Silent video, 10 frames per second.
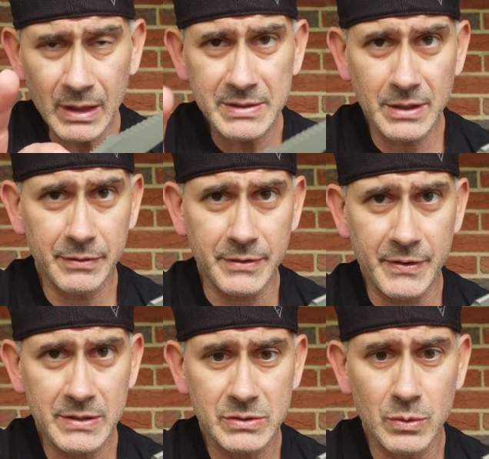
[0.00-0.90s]

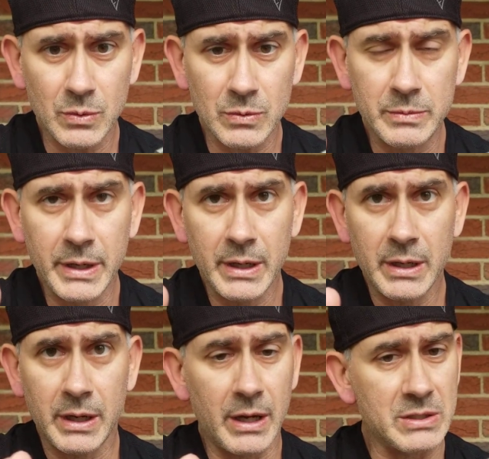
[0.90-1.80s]
self-defense tool
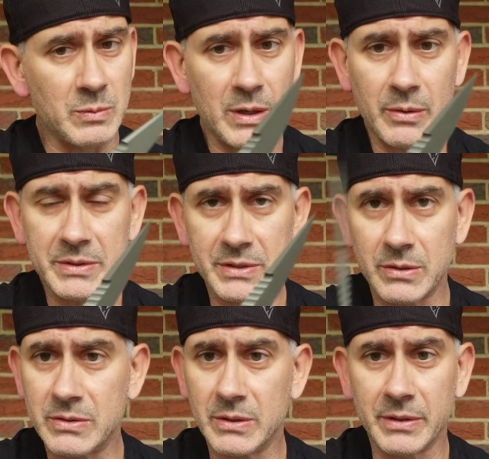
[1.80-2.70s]
as well as a
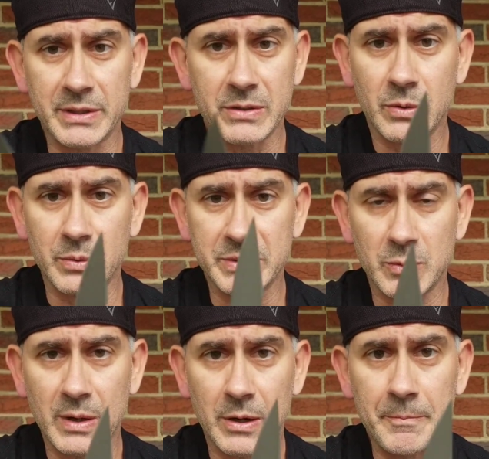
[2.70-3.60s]
utility tool as
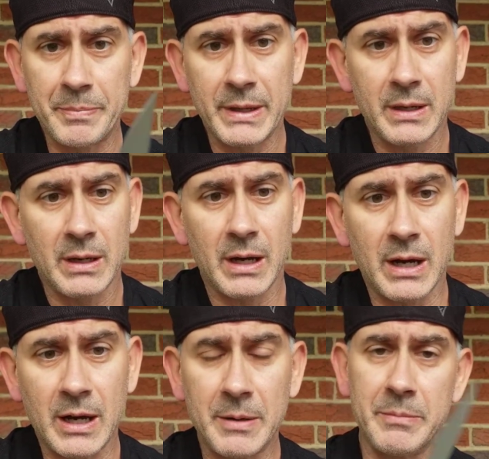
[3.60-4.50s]
well.
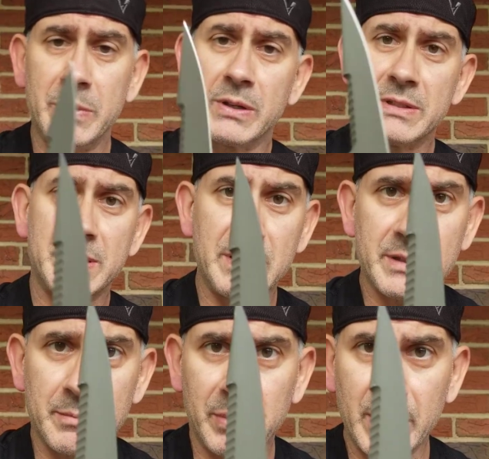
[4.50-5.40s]
You can see that
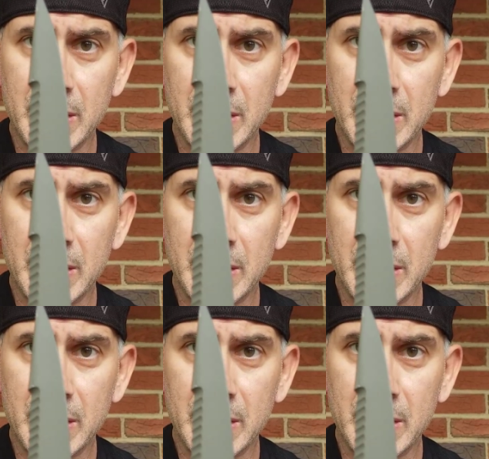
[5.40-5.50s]
the blade